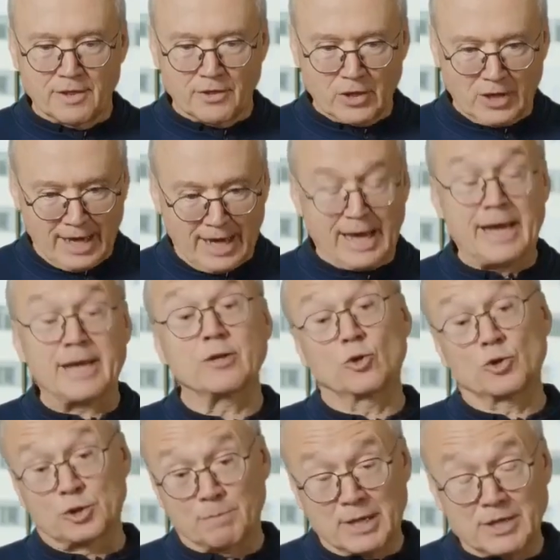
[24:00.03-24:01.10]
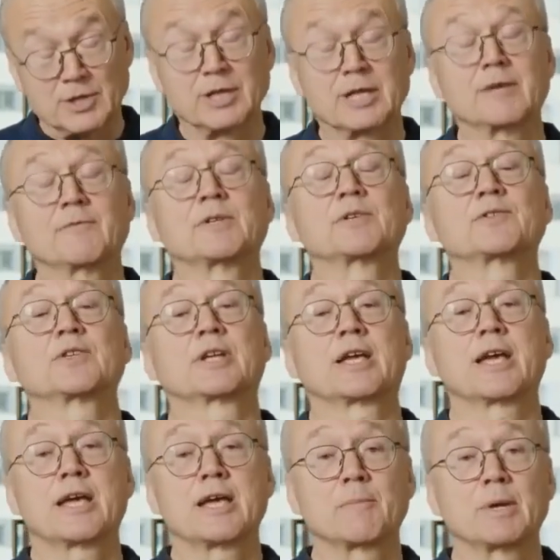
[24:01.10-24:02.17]
the line, or especially if it is a
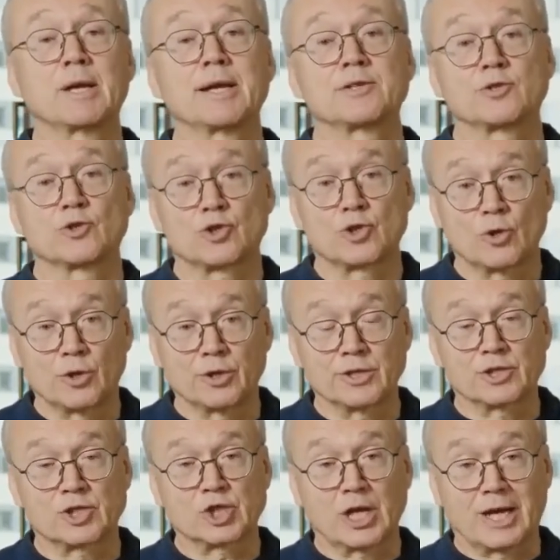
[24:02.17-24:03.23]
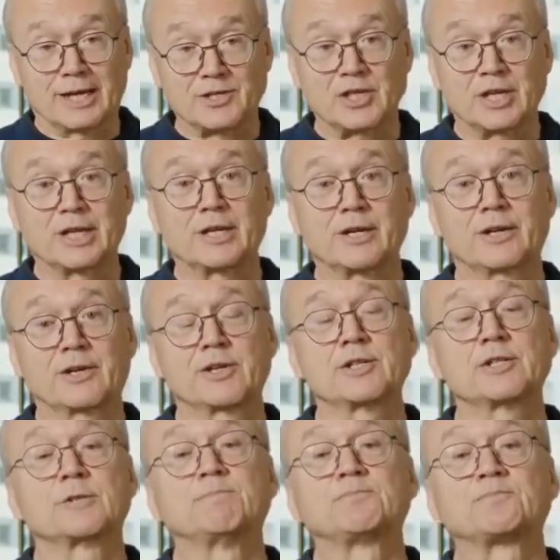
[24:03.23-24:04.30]
cable, has a certain charging
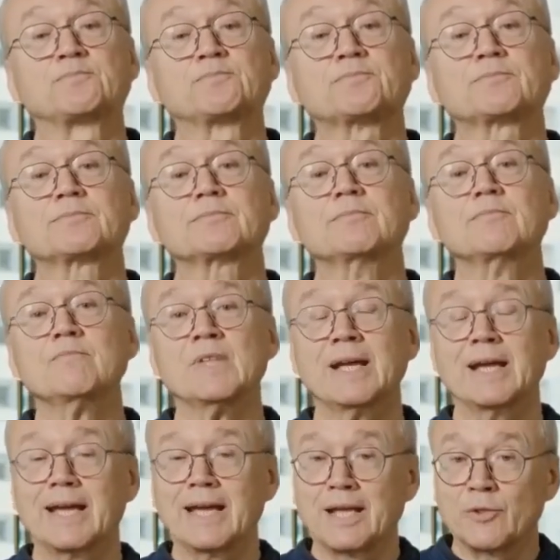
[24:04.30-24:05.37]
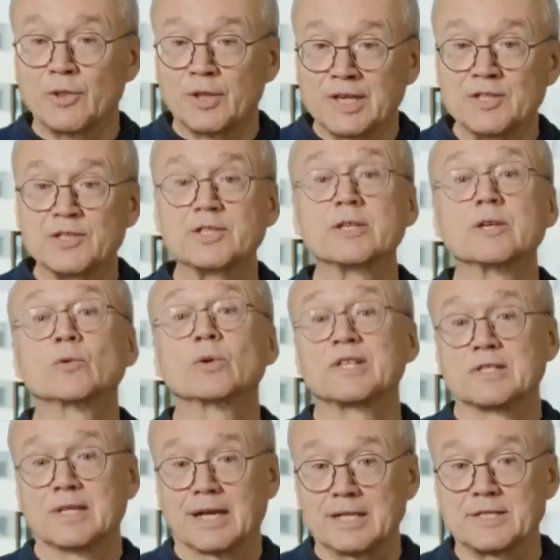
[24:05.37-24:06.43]
current, and this
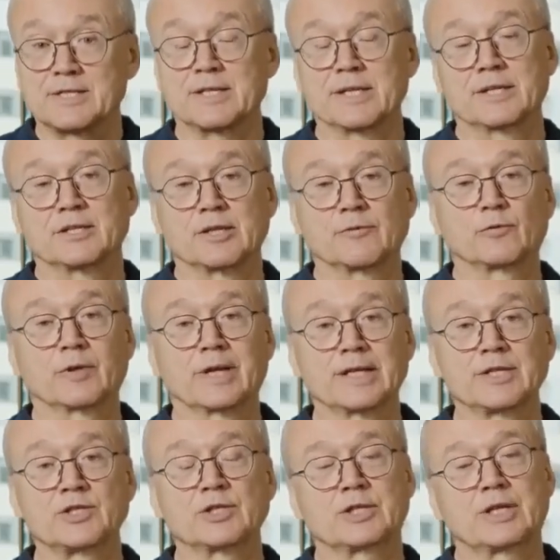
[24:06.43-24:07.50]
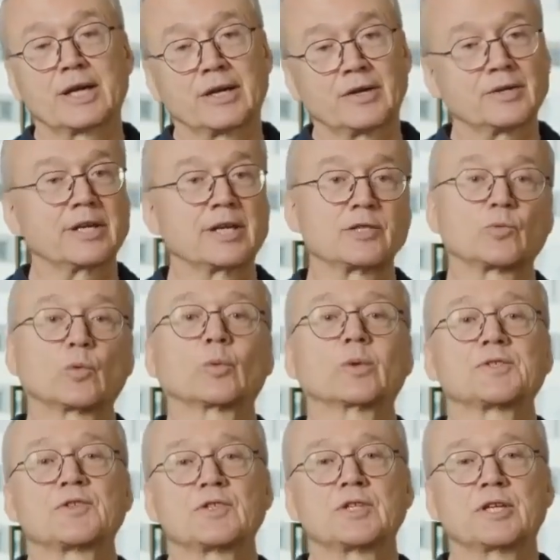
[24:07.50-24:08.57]
results in a differential current, as we
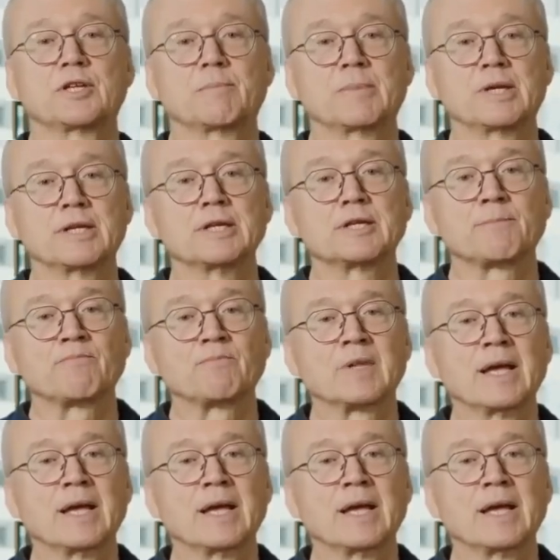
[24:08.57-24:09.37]
will see in a minute.